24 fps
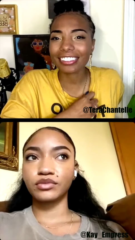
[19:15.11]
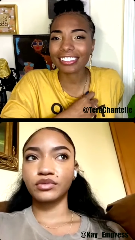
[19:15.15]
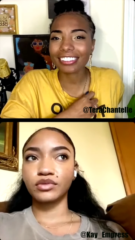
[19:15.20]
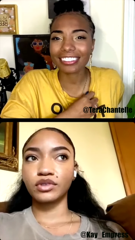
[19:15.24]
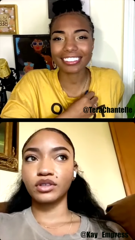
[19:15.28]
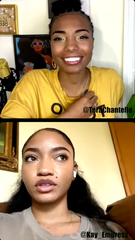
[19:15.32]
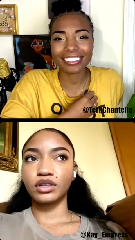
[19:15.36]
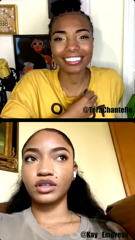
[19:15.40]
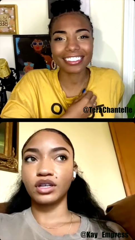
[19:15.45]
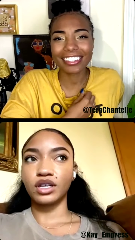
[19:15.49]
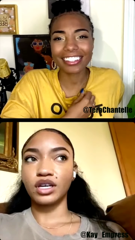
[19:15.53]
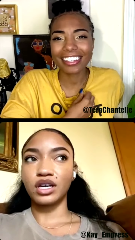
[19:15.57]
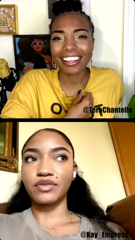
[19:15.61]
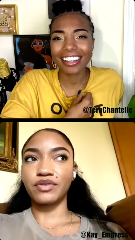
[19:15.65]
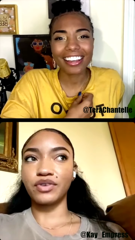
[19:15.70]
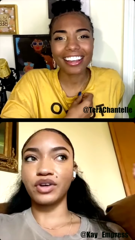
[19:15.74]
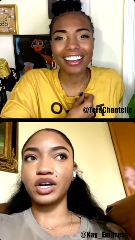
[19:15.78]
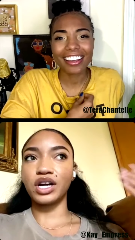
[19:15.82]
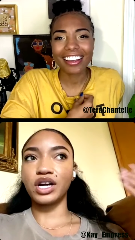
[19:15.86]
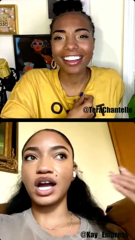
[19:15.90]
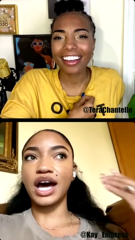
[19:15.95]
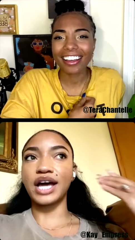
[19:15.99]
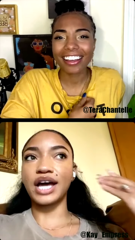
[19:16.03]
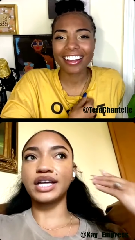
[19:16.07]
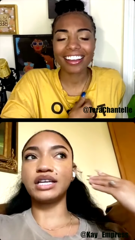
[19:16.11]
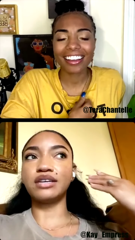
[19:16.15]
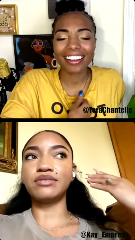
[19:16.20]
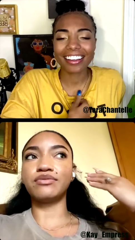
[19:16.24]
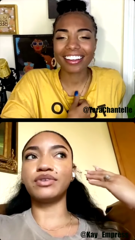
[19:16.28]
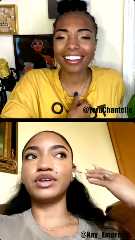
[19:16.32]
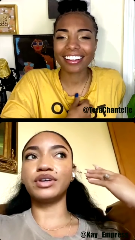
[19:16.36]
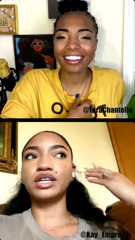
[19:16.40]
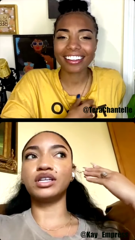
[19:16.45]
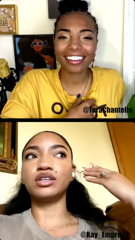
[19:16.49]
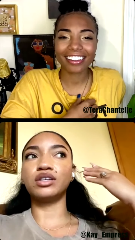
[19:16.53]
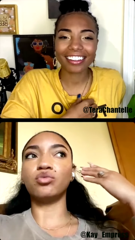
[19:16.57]
Speaker 1: If you're not even
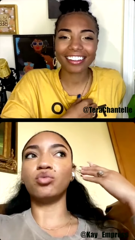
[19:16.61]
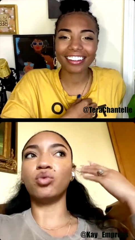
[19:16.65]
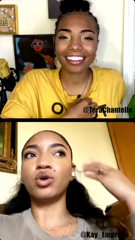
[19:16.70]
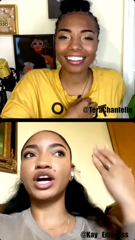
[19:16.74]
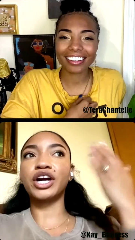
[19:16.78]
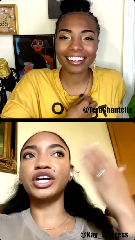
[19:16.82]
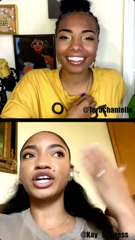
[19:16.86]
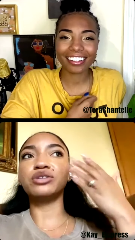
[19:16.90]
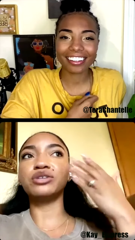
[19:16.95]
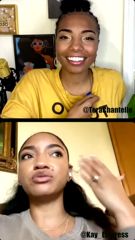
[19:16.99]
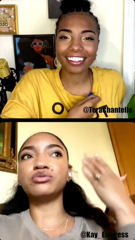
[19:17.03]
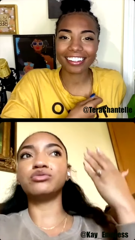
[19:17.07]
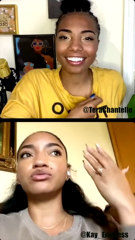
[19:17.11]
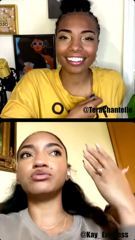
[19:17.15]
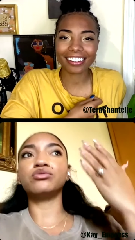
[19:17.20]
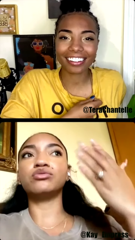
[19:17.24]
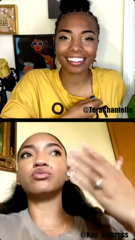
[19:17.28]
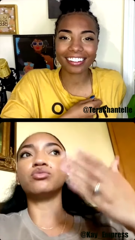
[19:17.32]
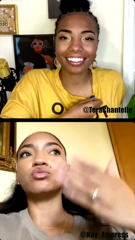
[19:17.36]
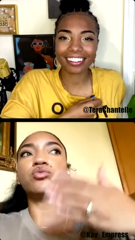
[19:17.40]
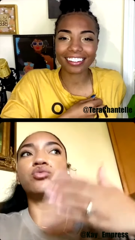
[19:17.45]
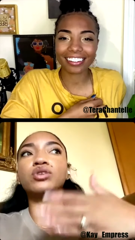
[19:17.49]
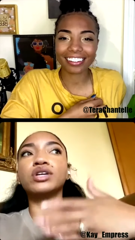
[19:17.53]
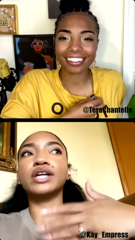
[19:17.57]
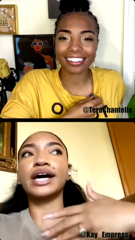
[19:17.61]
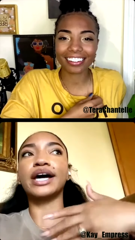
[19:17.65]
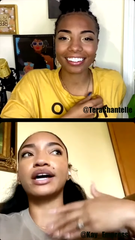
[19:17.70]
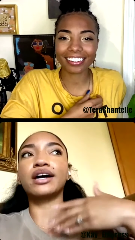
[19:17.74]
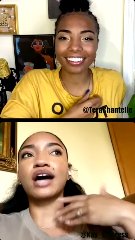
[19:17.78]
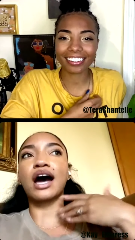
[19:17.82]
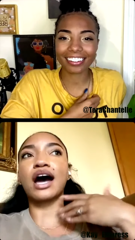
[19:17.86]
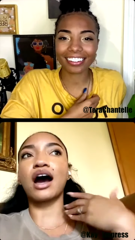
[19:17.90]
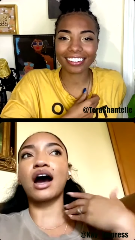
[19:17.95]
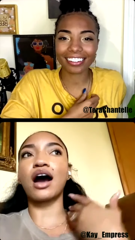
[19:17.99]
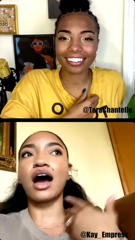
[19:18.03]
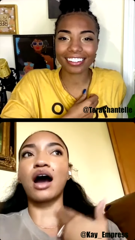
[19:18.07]
what are you like I,
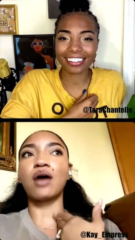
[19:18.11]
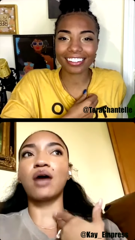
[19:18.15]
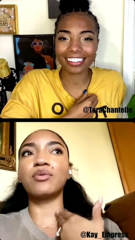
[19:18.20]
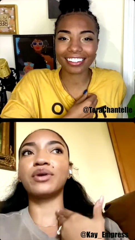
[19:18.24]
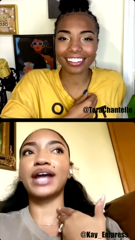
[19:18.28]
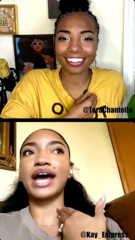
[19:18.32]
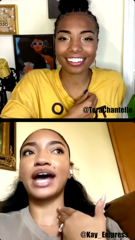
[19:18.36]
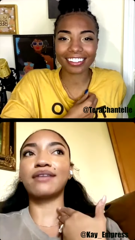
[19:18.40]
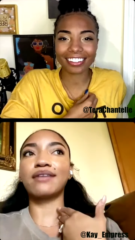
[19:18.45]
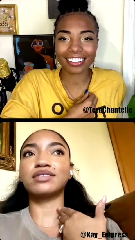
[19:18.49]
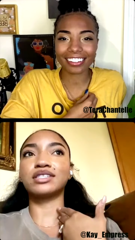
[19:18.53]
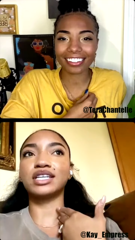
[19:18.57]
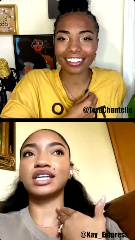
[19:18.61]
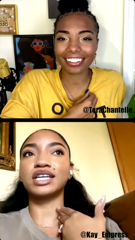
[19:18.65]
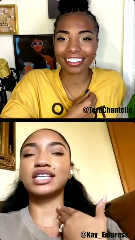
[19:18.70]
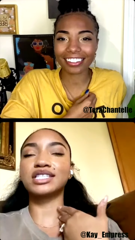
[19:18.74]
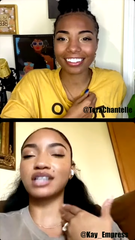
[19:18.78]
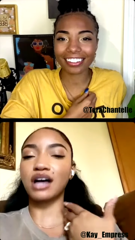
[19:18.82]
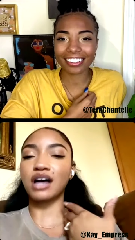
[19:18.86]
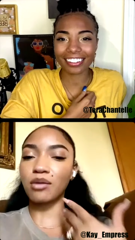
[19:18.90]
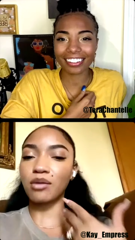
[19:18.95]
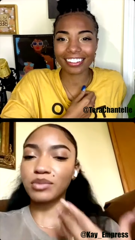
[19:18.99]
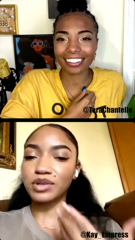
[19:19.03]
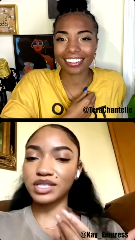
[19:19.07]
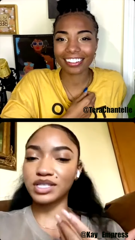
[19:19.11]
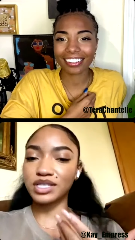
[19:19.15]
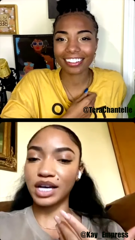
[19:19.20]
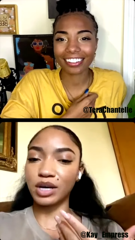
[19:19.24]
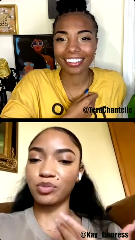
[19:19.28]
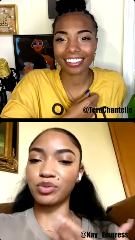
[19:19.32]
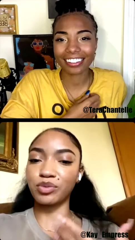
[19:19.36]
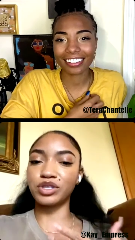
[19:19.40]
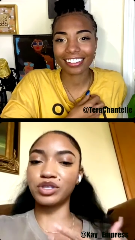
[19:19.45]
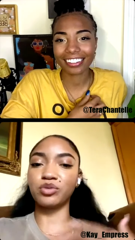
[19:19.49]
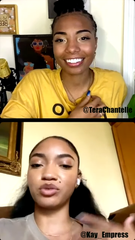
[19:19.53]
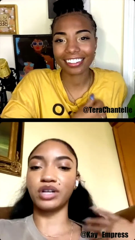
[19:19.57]
I would have to it's almost like we're
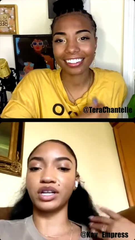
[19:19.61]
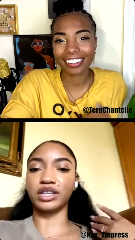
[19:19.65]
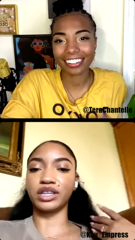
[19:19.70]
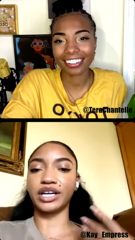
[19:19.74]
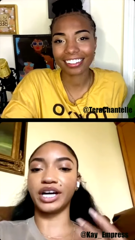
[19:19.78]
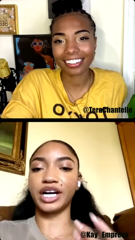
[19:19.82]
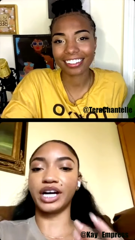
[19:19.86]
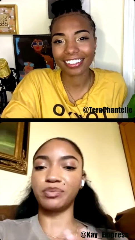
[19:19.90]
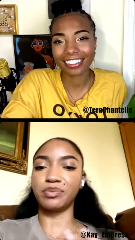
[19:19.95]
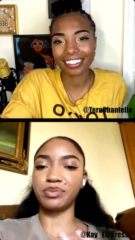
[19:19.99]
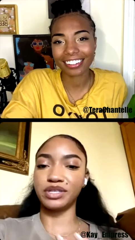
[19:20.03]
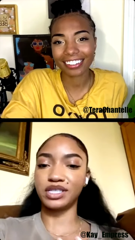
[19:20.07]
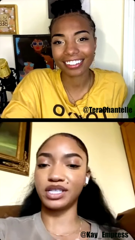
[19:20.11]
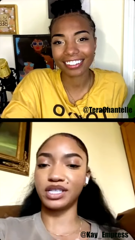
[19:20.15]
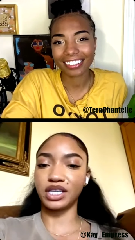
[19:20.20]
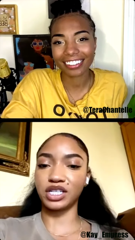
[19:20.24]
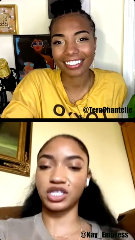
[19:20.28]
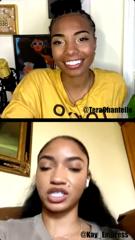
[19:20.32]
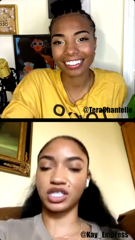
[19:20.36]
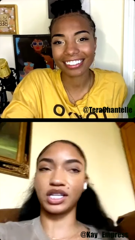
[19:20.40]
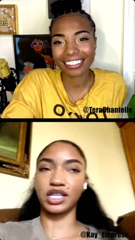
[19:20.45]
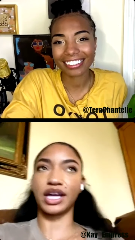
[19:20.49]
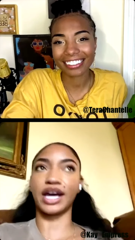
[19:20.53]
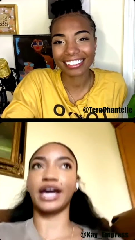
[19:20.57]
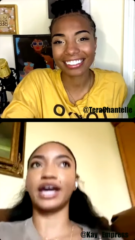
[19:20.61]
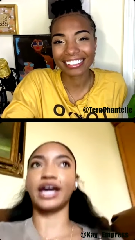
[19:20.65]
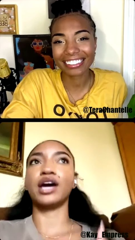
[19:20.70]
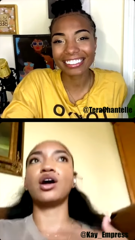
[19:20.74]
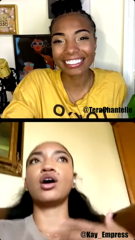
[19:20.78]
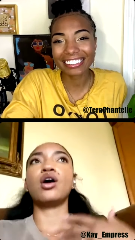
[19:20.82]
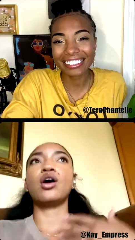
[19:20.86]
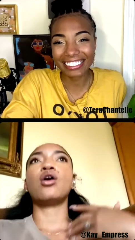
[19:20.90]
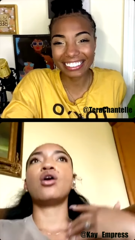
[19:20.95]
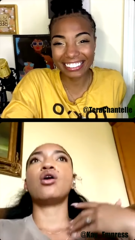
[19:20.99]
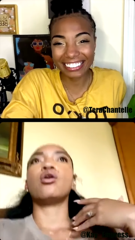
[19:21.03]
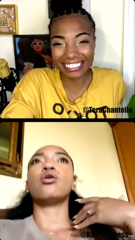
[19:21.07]
doing a therapy session. Like,
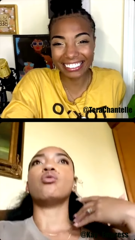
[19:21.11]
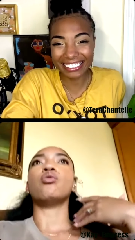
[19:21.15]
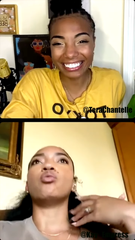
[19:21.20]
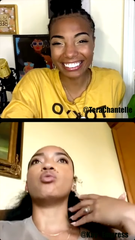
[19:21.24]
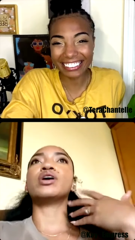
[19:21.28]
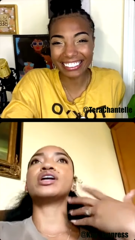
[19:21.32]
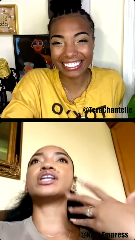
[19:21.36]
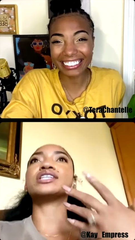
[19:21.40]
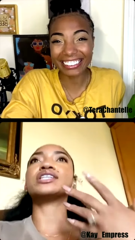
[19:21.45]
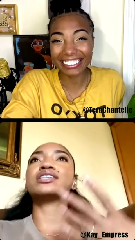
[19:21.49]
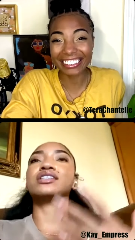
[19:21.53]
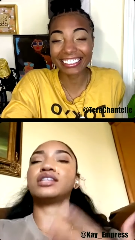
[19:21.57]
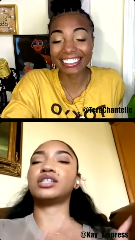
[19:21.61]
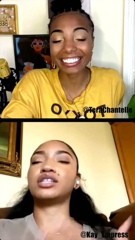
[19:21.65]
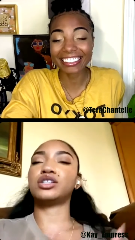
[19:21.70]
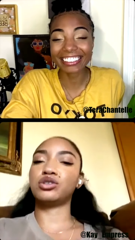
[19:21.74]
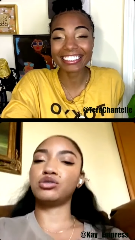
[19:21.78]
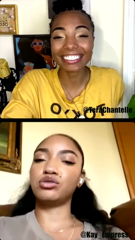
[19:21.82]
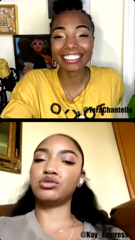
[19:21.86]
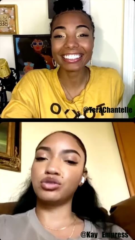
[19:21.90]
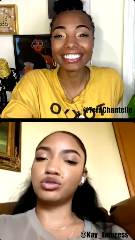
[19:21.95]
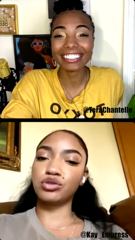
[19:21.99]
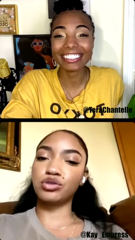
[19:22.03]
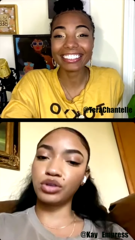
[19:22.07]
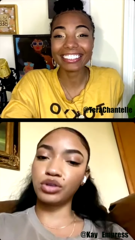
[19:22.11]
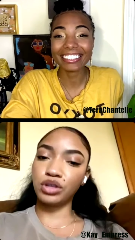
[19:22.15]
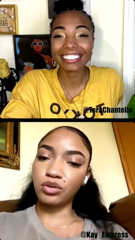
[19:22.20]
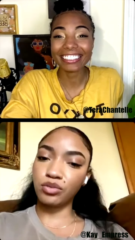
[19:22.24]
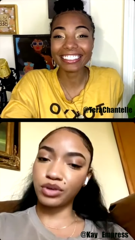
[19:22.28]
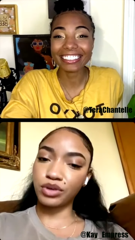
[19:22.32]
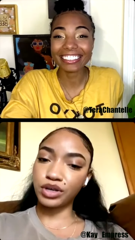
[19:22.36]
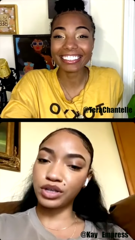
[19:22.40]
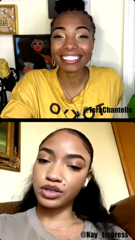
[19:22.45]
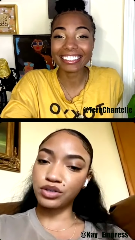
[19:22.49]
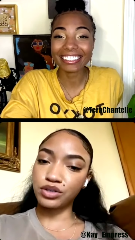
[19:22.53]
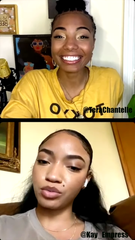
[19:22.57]
what is it that you truly want to
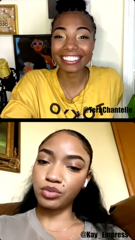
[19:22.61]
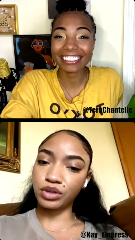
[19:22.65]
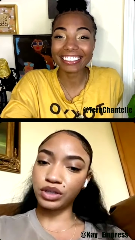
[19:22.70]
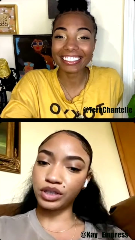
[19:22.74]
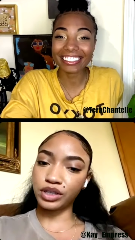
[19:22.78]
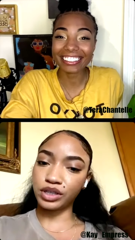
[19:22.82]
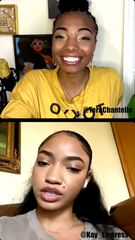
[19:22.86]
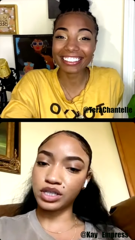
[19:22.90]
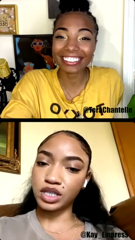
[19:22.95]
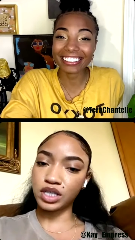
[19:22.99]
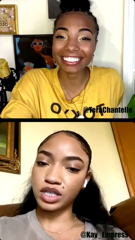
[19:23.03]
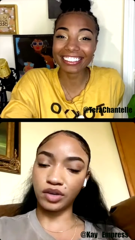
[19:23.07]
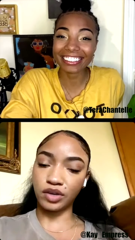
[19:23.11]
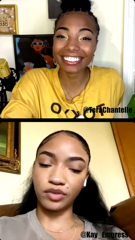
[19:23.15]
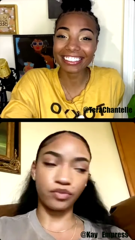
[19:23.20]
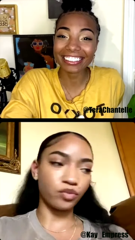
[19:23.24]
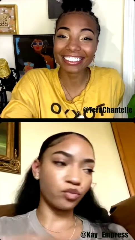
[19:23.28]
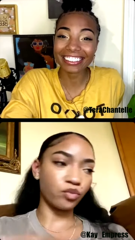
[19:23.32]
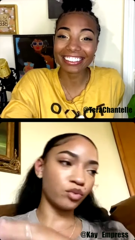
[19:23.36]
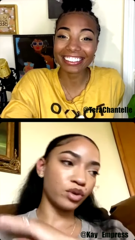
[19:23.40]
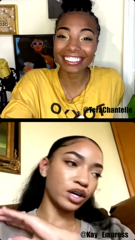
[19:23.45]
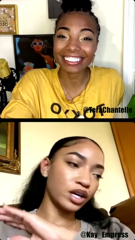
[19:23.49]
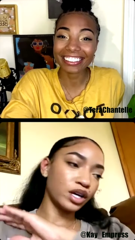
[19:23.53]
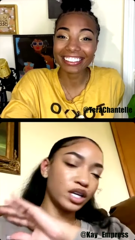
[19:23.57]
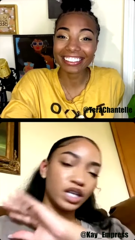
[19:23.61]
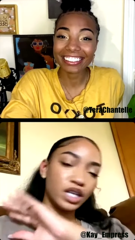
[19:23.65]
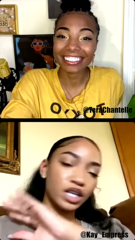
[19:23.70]
do with yourself? If